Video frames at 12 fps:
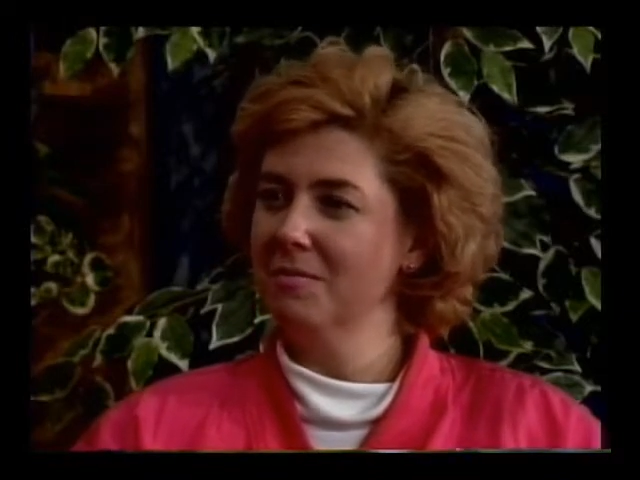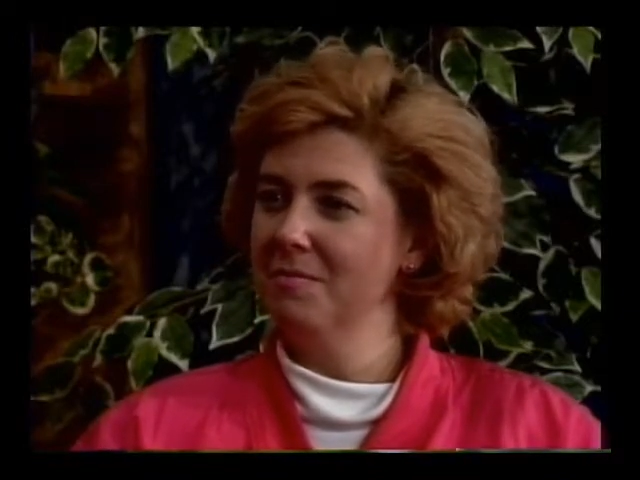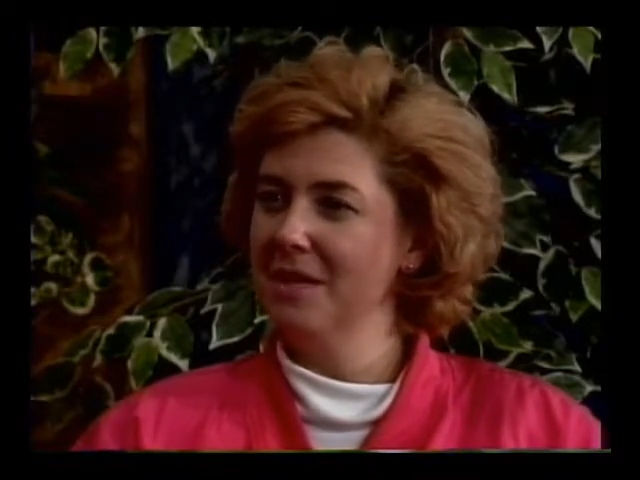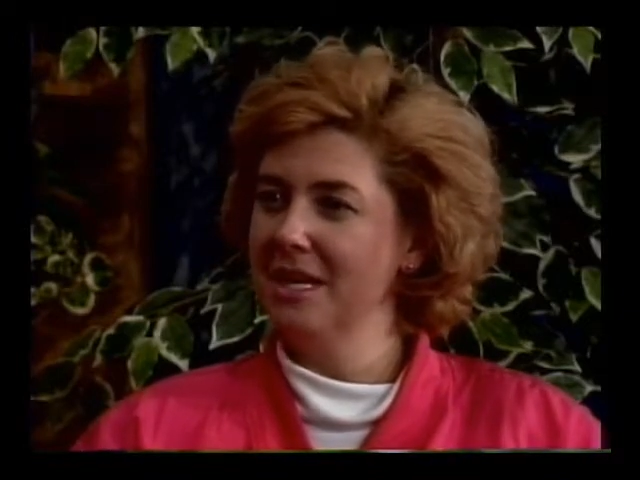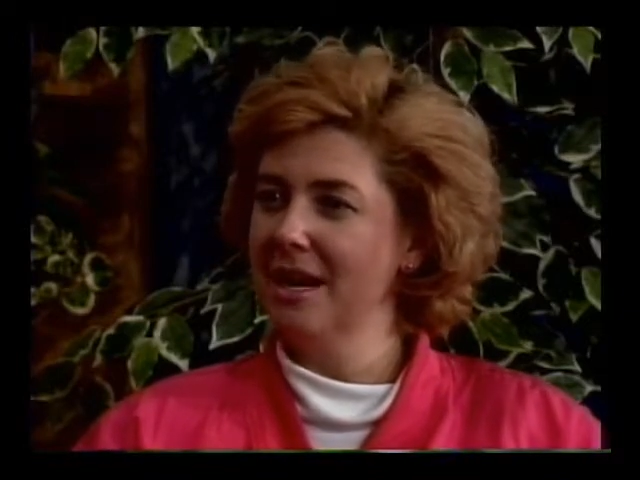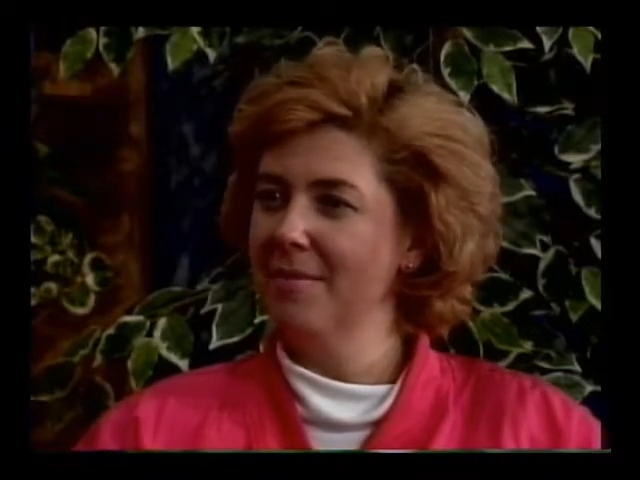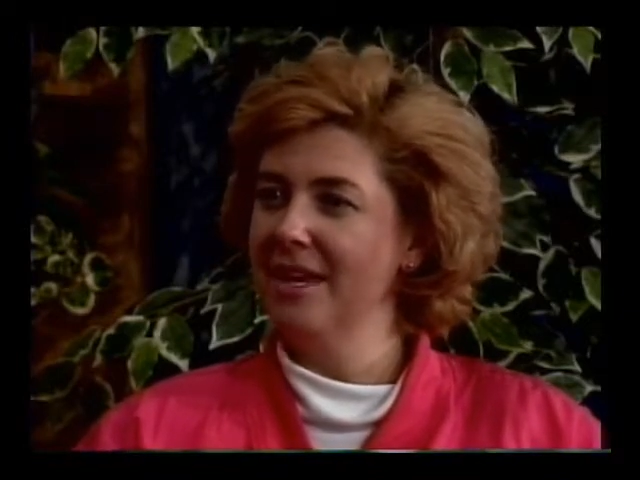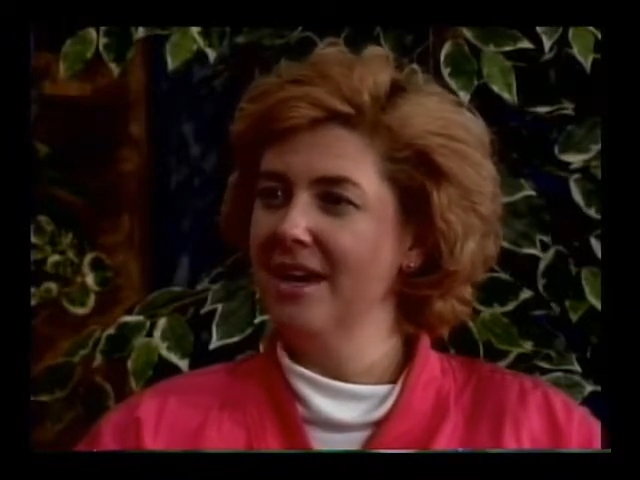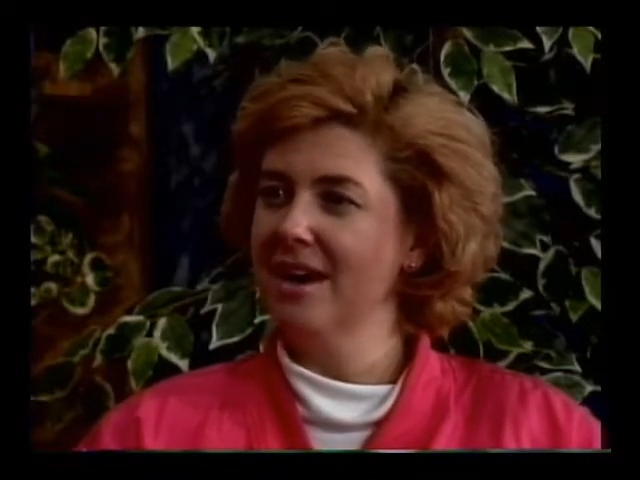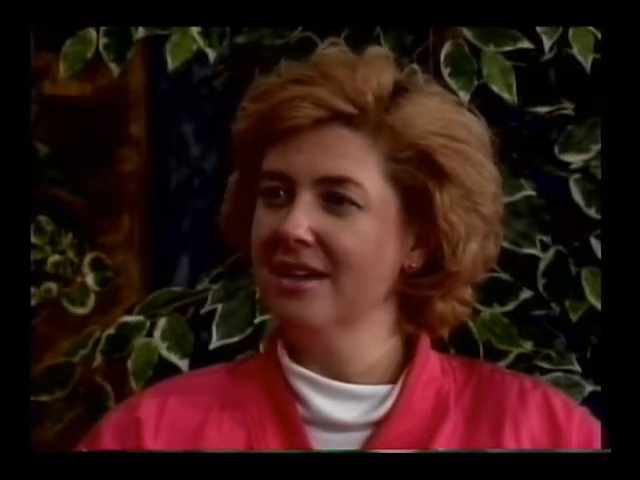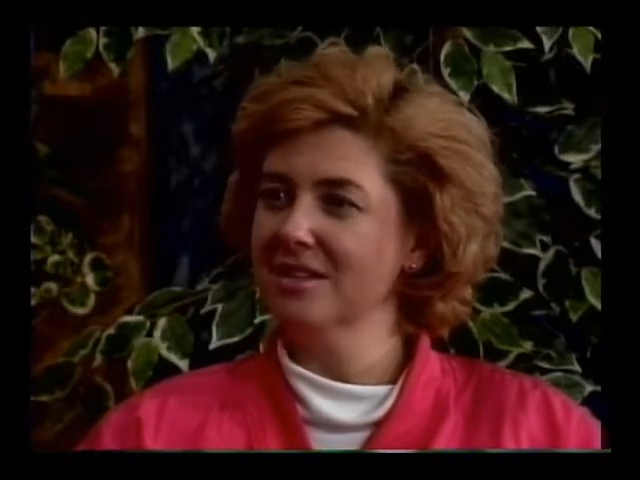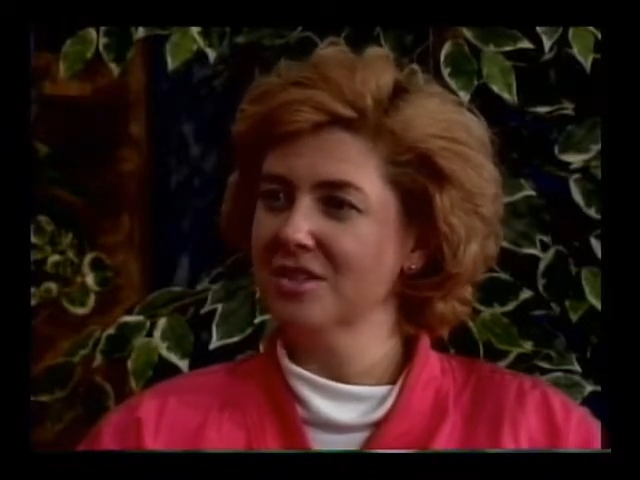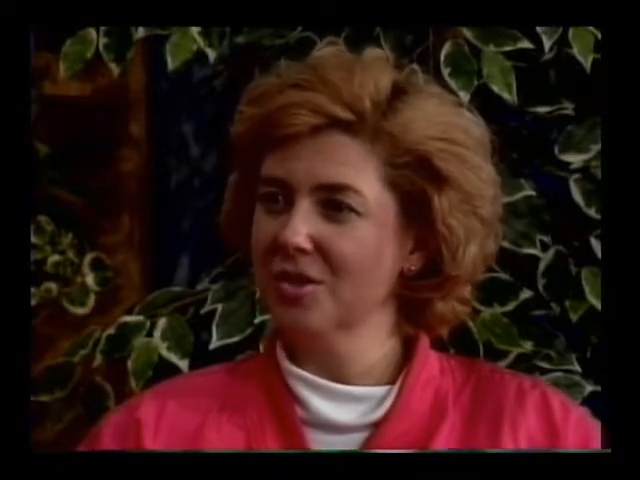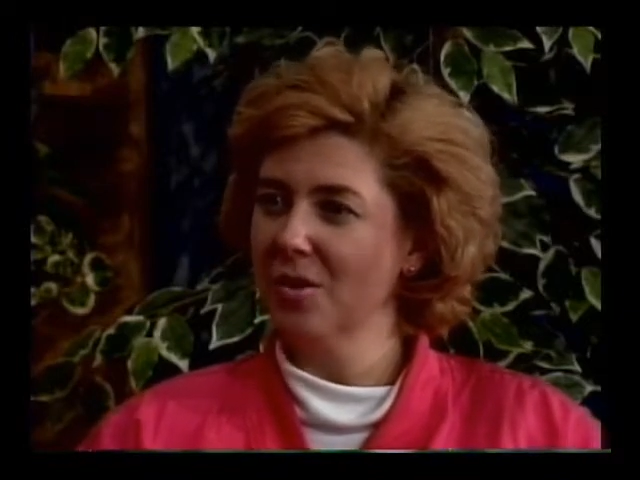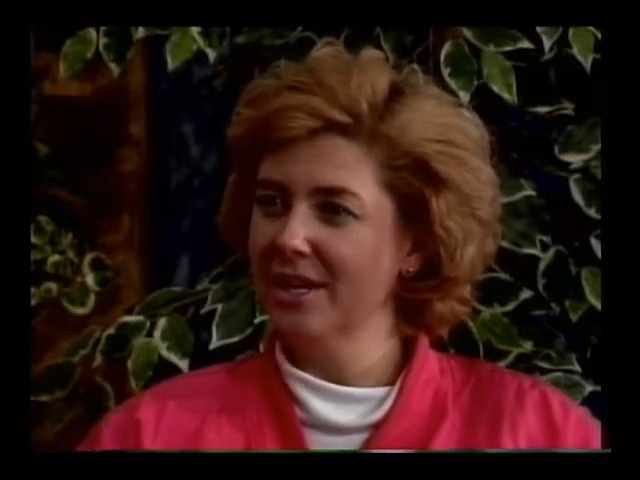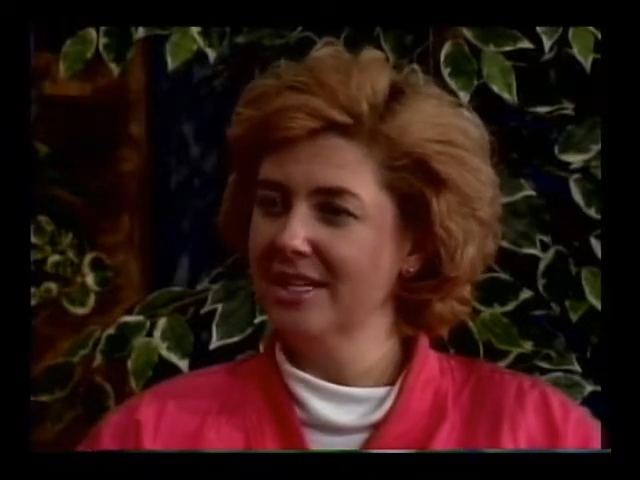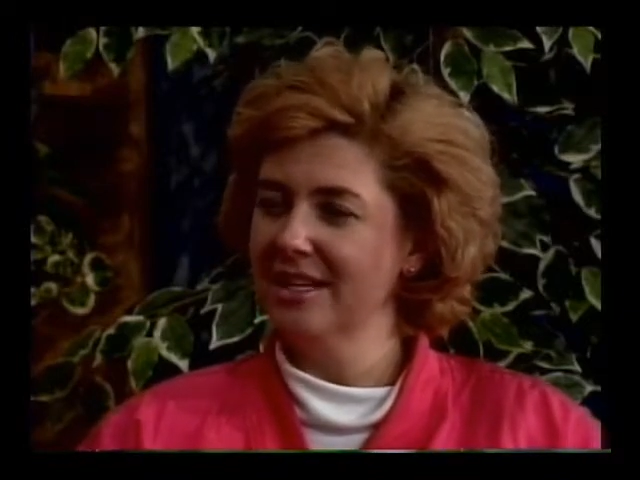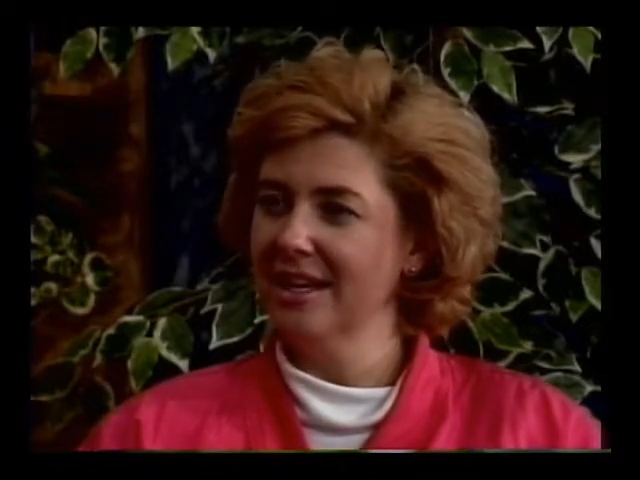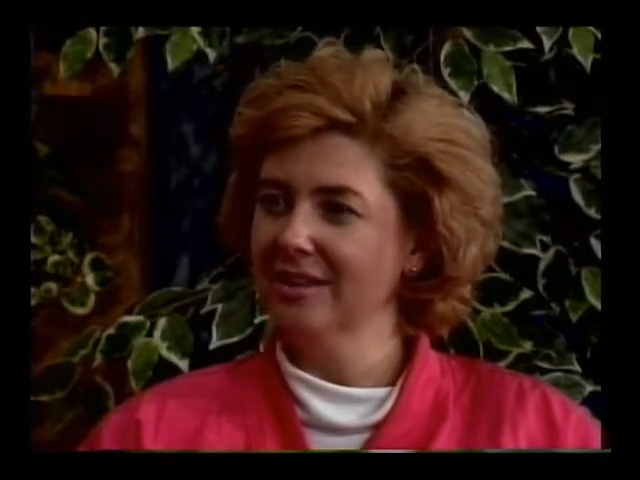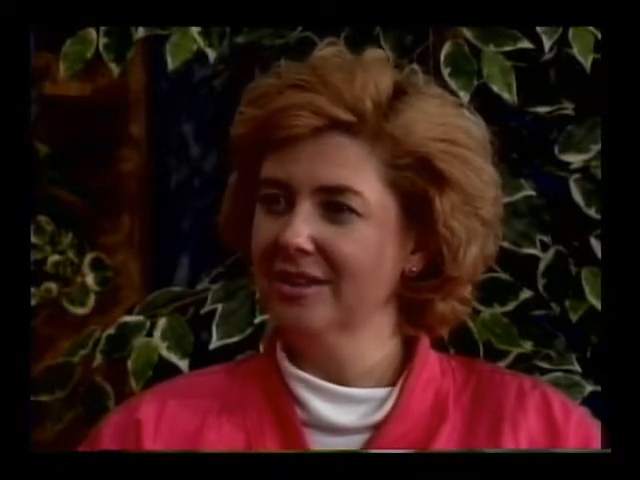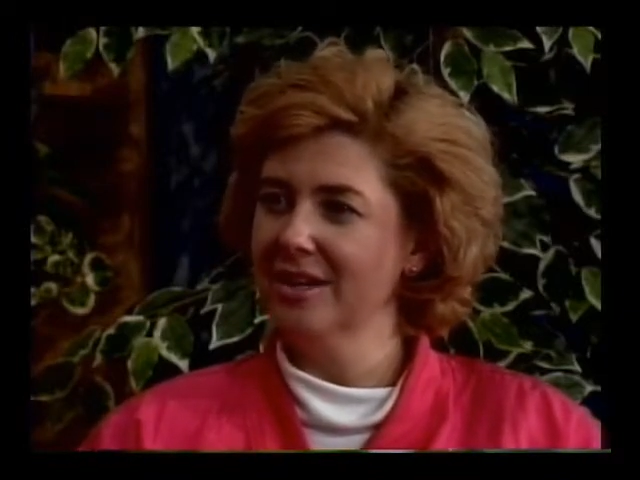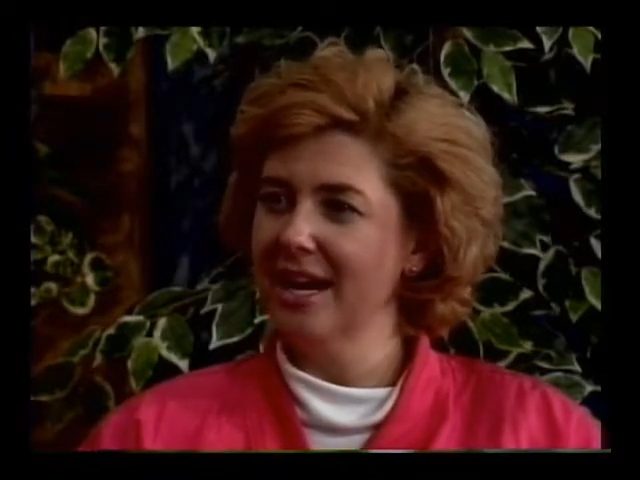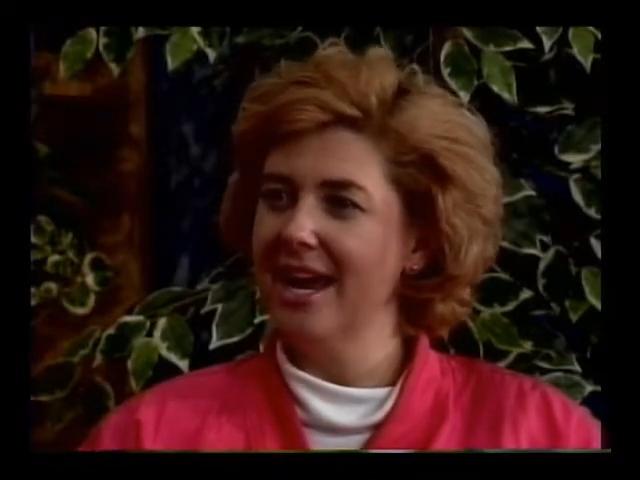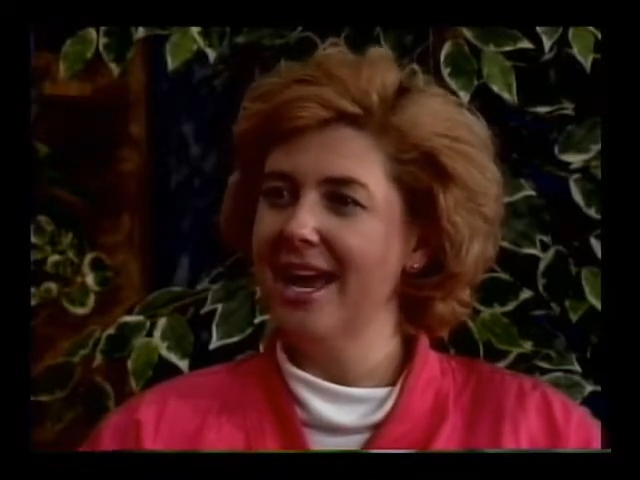becoming a storyteller